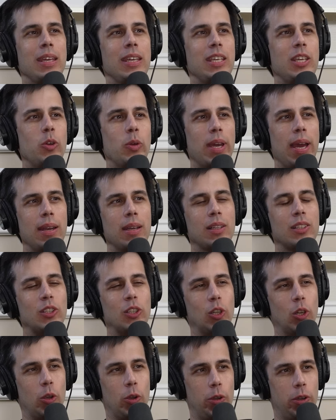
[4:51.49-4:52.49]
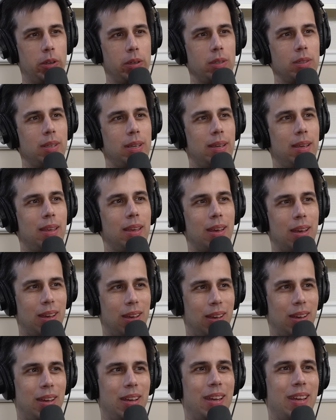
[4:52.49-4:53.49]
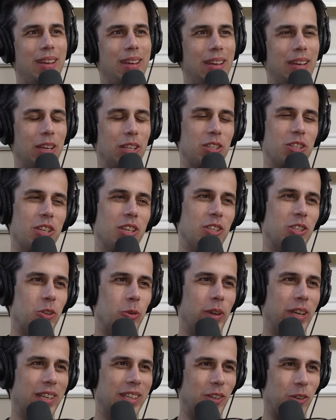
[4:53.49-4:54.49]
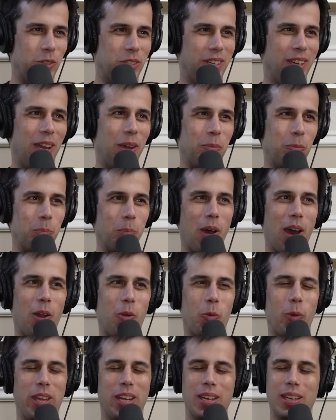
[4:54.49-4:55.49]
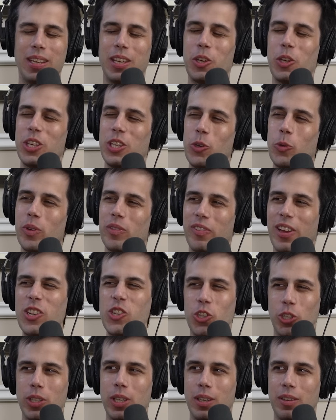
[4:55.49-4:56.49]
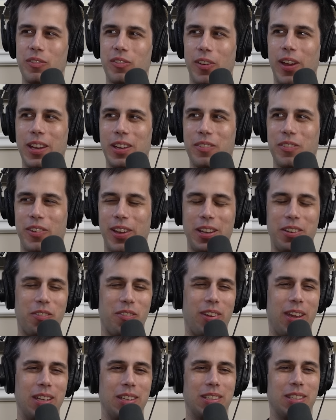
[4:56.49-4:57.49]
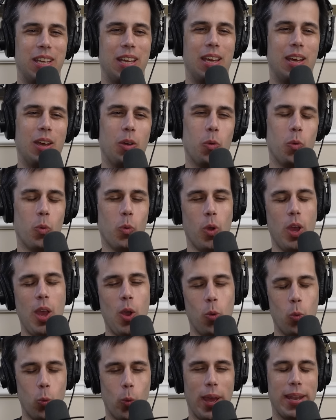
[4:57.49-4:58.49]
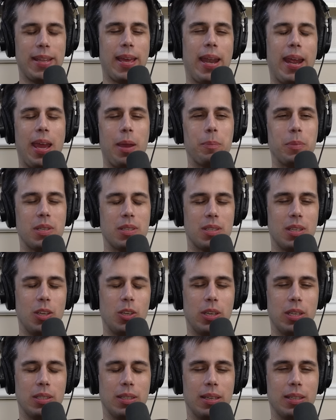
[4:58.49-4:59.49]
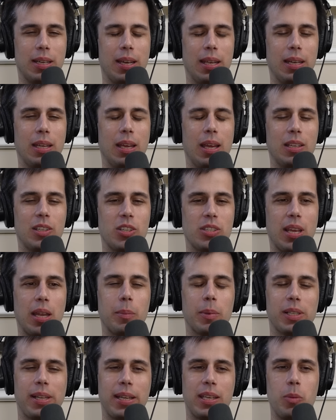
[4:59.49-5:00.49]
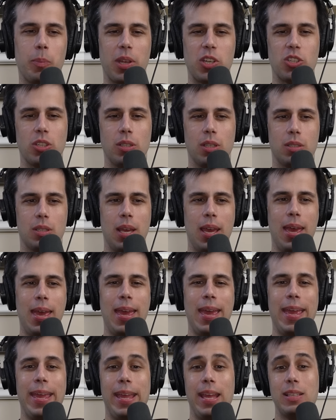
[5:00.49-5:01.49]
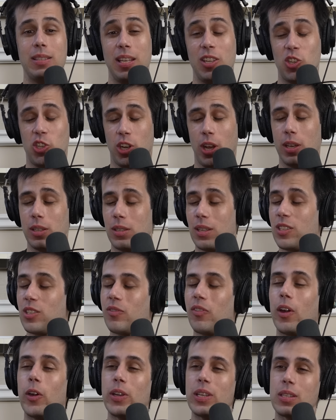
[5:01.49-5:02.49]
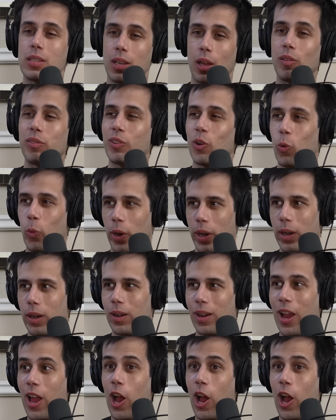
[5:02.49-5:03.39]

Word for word: You kind of learn uh, during your time moderating. You, you eventually find find find uh, when that happens. You can kind of understand. But like you mentioned, it's it's in jest. It's very self aware,